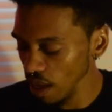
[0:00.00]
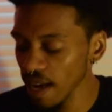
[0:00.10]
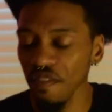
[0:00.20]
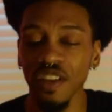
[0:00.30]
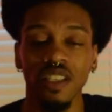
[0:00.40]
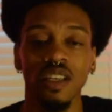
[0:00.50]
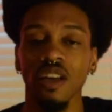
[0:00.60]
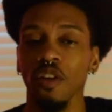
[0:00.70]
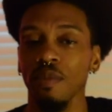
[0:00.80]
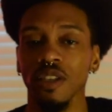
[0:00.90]
And if this is
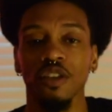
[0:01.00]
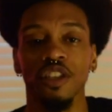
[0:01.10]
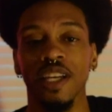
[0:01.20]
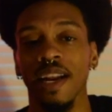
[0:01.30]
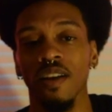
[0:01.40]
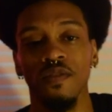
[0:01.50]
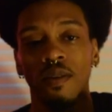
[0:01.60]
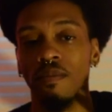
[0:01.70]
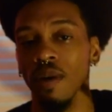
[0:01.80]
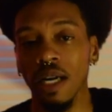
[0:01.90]
another misunderstanding
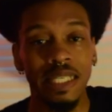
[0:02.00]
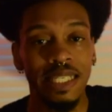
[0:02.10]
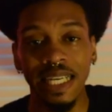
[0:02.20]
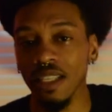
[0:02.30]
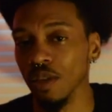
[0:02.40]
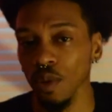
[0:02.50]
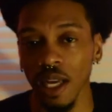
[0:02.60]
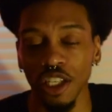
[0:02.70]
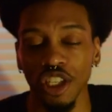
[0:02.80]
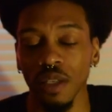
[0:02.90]
from a distant
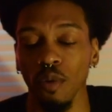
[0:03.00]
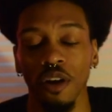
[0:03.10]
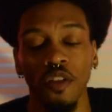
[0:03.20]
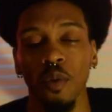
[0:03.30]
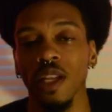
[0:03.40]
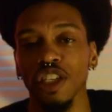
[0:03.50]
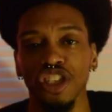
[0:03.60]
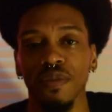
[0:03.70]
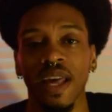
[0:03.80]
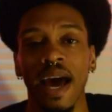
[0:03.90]
relationship or another
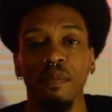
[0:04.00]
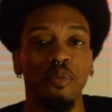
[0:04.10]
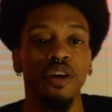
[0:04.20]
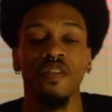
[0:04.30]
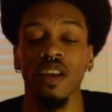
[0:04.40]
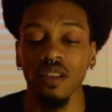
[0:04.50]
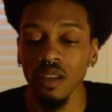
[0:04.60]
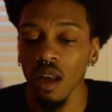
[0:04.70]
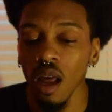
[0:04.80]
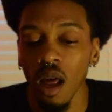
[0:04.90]
relationship they had previous,
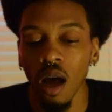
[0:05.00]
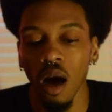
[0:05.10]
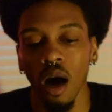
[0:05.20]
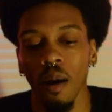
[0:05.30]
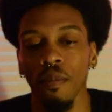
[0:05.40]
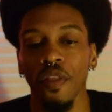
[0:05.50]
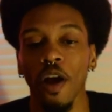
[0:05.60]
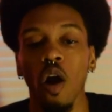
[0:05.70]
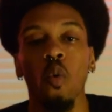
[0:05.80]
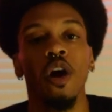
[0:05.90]
they
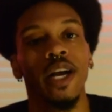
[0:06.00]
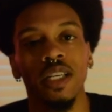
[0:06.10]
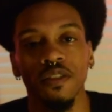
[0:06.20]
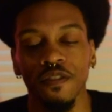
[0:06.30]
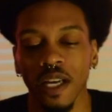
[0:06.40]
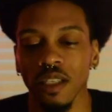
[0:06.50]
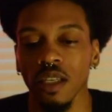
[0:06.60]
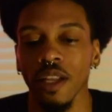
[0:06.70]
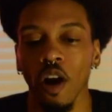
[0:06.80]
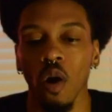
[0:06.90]
are working to fix
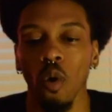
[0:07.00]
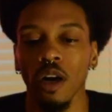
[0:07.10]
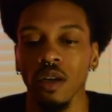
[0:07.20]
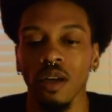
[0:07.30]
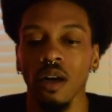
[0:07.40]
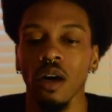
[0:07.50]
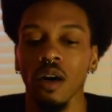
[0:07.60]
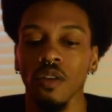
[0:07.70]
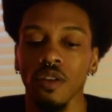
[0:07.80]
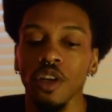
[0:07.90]
it. They are working,
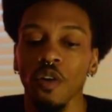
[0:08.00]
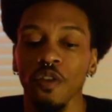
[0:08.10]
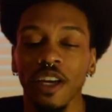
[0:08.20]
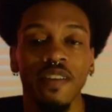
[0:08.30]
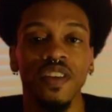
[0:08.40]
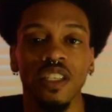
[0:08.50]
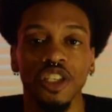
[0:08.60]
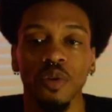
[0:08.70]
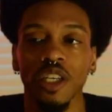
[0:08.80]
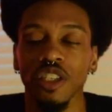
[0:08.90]
forgive the
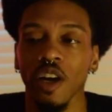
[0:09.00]
situation.